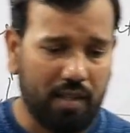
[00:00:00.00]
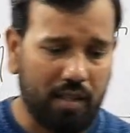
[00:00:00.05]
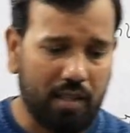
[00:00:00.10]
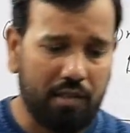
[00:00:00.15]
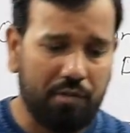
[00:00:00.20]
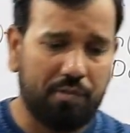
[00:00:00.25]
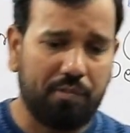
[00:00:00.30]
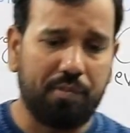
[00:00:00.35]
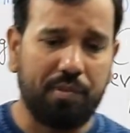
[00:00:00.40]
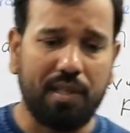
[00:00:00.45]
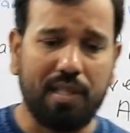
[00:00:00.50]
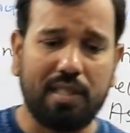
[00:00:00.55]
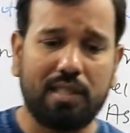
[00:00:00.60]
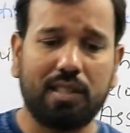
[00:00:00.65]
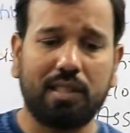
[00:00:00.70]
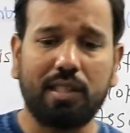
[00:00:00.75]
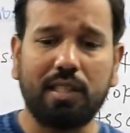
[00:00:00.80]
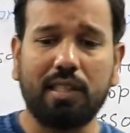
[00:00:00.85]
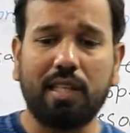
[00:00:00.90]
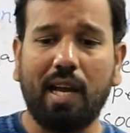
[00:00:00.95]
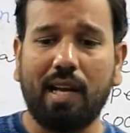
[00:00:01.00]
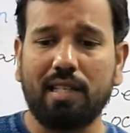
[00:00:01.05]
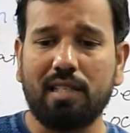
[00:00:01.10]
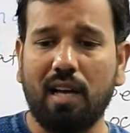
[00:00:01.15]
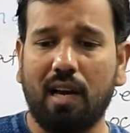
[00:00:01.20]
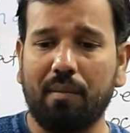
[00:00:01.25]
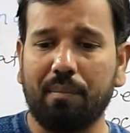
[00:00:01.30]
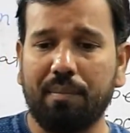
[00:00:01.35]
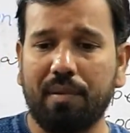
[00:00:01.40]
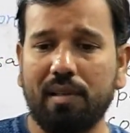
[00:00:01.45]
If we'll see the
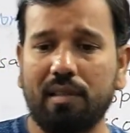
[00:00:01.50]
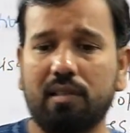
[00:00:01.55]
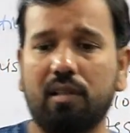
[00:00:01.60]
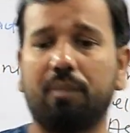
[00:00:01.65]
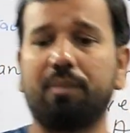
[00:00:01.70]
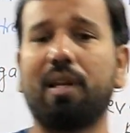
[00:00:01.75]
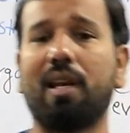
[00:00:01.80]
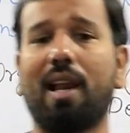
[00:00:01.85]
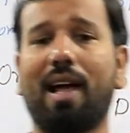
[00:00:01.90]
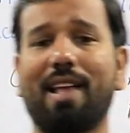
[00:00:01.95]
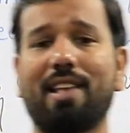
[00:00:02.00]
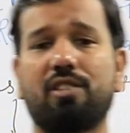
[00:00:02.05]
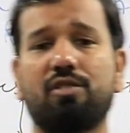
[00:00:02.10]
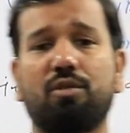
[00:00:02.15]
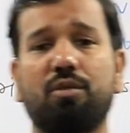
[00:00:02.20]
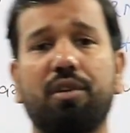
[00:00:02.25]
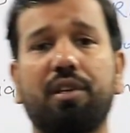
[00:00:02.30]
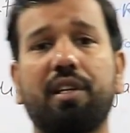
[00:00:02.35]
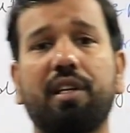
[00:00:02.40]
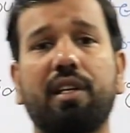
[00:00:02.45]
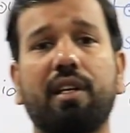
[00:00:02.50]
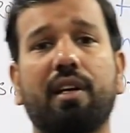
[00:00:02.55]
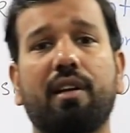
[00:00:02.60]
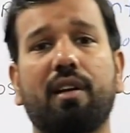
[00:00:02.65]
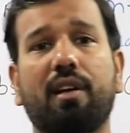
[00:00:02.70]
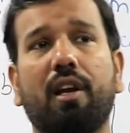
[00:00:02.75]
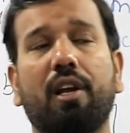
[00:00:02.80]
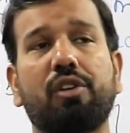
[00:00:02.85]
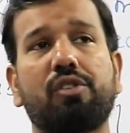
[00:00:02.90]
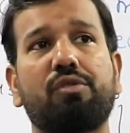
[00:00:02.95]
examples of the last 20 years
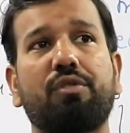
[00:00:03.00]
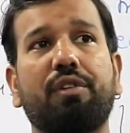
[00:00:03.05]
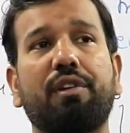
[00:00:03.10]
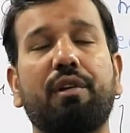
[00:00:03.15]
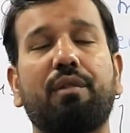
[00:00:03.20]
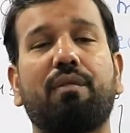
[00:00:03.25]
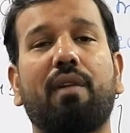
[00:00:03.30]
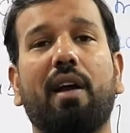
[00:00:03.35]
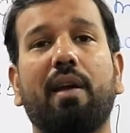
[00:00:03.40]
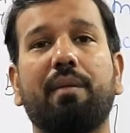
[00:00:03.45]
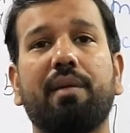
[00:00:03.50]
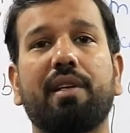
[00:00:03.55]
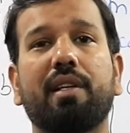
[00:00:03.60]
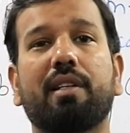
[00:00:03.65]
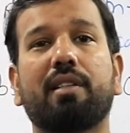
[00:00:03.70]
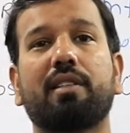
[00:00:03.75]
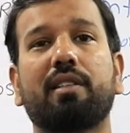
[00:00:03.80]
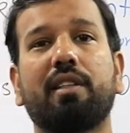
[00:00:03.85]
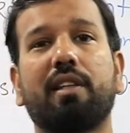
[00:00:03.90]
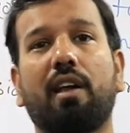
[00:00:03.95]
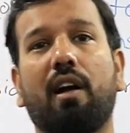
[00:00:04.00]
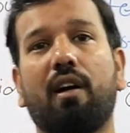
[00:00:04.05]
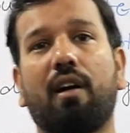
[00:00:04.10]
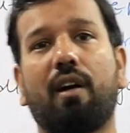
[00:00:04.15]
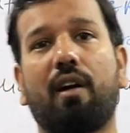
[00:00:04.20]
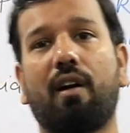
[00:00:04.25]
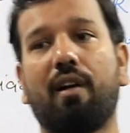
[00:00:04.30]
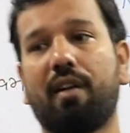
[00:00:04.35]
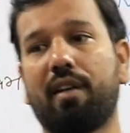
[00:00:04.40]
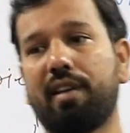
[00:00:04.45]
or last 25 years
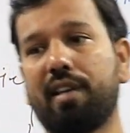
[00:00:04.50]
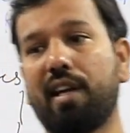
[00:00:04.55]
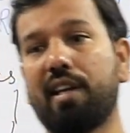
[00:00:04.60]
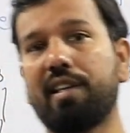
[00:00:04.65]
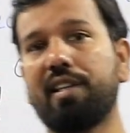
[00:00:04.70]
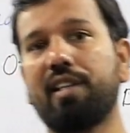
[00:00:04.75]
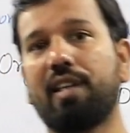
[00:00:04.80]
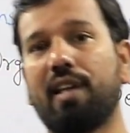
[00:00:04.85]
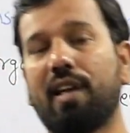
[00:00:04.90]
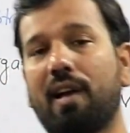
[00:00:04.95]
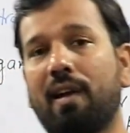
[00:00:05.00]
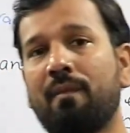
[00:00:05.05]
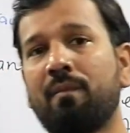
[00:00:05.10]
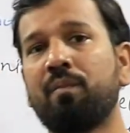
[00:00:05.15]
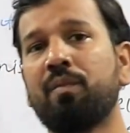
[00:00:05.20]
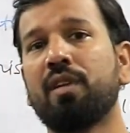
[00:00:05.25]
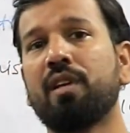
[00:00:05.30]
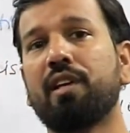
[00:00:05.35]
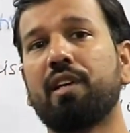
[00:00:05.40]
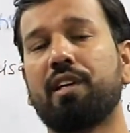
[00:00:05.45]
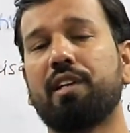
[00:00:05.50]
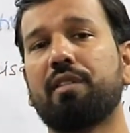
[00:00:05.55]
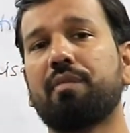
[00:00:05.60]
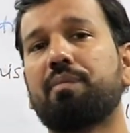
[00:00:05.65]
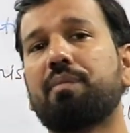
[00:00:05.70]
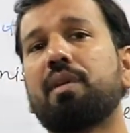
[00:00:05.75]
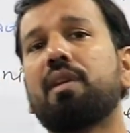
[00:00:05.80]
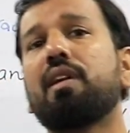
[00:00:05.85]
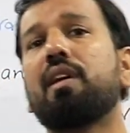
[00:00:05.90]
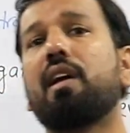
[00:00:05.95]
in India,
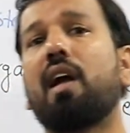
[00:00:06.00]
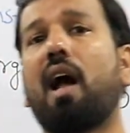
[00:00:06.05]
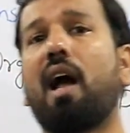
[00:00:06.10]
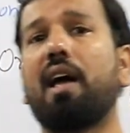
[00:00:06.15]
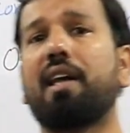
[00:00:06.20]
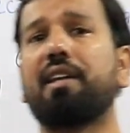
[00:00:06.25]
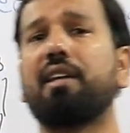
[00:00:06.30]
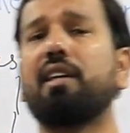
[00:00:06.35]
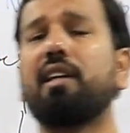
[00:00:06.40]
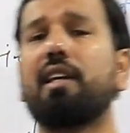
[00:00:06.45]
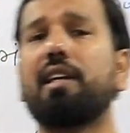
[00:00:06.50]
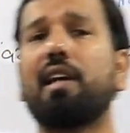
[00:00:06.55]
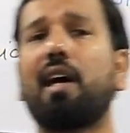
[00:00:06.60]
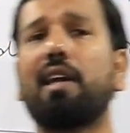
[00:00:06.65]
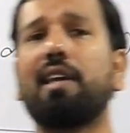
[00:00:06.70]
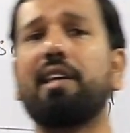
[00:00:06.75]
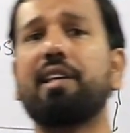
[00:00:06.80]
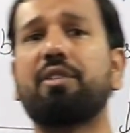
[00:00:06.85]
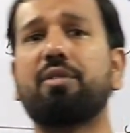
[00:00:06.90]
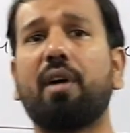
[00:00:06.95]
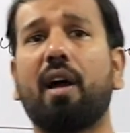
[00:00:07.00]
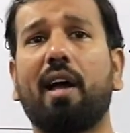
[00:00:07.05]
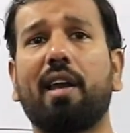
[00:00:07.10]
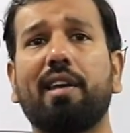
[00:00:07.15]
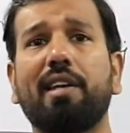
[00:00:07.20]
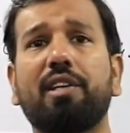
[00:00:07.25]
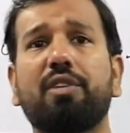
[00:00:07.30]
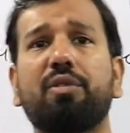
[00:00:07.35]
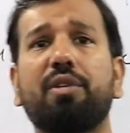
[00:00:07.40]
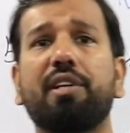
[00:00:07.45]
and in early
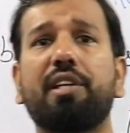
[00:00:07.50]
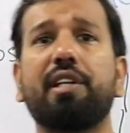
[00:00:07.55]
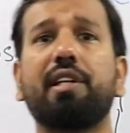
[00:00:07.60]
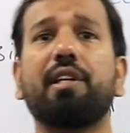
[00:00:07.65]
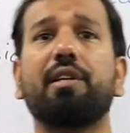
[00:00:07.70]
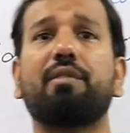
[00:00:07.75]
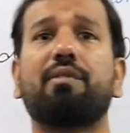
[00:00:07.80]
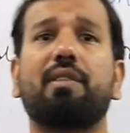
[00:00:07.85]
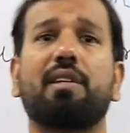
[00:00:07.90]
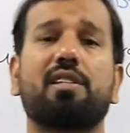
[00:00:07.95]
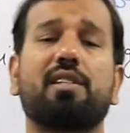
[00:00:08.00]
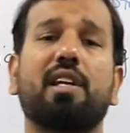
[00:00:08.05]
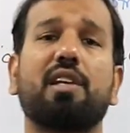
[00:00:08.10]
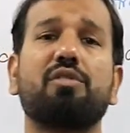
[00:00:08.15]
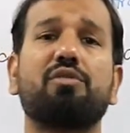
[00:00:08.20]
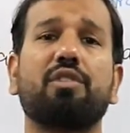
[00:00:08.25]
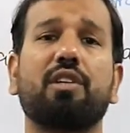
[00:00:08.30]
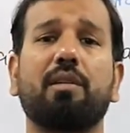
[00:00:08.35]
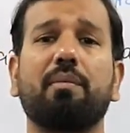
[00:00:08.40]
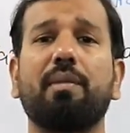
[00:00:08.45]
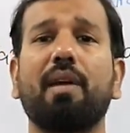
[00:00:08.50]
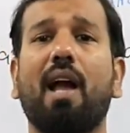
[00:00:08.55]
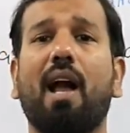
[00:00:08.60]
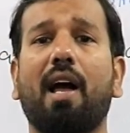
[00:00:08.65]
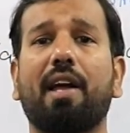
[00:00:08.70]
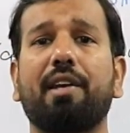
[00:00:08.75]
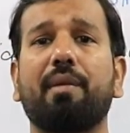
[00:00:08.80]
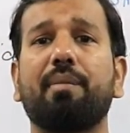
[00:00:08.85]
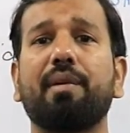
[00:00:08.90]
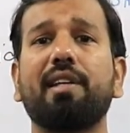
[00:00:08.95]
21st century, we
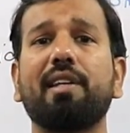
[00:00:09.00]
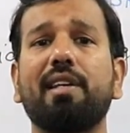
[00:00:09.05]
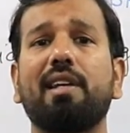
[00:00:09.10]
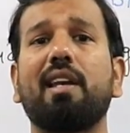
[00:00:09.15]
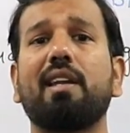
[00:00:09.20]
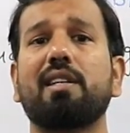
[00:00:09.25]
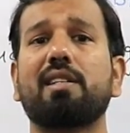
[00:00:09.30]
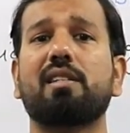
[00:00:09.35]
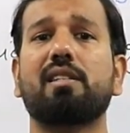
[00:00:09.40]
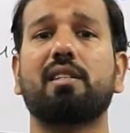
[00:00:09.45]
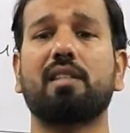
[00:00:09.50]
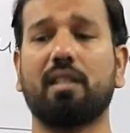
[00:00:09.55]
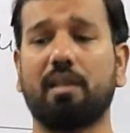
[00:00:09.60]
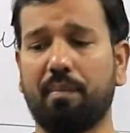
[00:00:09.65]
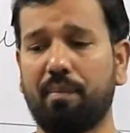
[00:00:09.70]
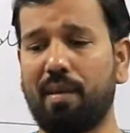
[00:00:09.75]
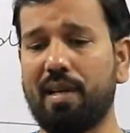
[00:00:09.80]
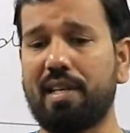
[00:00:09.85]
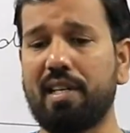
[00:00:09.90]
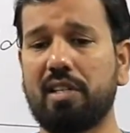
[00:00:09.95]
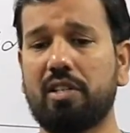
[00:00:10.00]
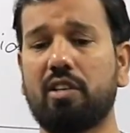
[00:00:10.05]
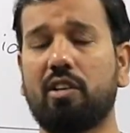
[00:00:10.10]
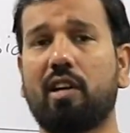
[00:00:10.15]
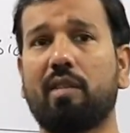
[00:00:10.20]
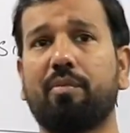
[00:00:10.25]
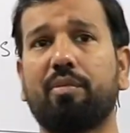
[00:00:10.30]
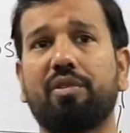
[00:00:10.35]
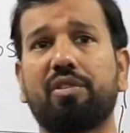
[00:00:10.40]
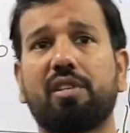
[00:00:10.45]
had a very less multinational
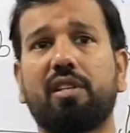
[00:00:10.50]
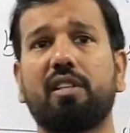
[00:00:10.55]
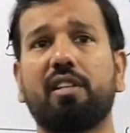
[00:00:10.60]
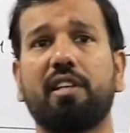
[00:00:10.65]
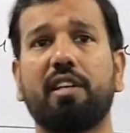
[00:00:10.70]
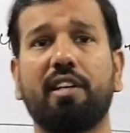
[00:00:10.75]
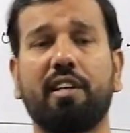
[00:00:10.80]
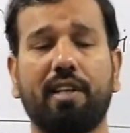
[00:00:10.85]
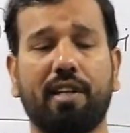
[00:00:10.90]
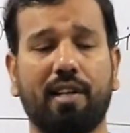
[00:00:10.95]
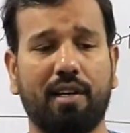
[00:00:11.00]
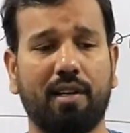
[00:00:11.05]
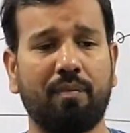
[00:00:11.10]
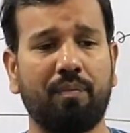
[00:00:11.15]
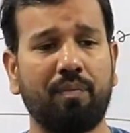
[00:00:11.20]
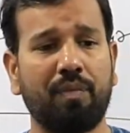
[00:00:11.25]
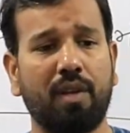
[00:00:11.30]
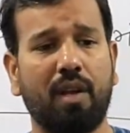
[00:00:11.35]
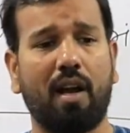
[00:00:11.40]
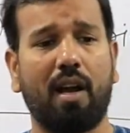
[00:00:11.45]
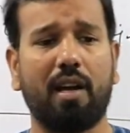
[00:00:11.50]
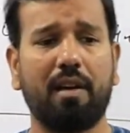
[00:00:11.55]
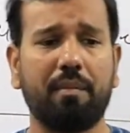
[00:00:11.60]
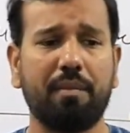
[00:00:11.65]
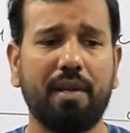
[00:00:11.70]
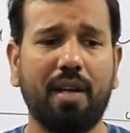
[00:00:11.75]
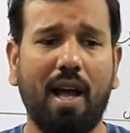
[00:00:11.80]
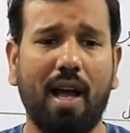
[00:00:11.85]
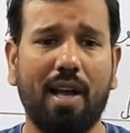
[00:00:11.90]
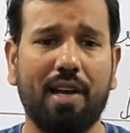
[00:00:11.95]
corporation in India, and
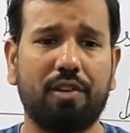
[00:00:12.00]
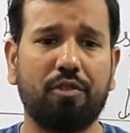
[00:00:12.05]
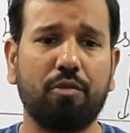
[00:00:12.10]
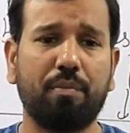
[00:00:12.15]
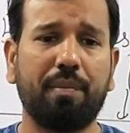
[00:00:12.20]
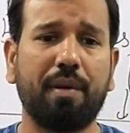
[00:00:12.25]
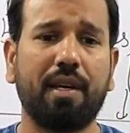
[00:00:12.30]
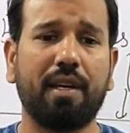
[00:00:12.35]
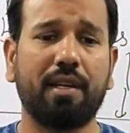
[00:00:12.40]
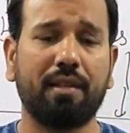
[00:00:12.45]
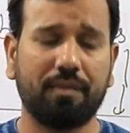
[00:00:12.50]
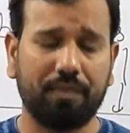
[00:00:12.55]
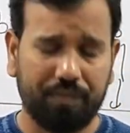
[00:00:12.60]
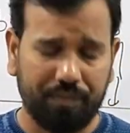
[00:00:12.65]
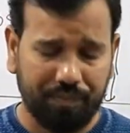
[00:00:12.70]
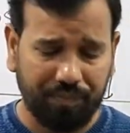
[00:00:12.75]
we had to pay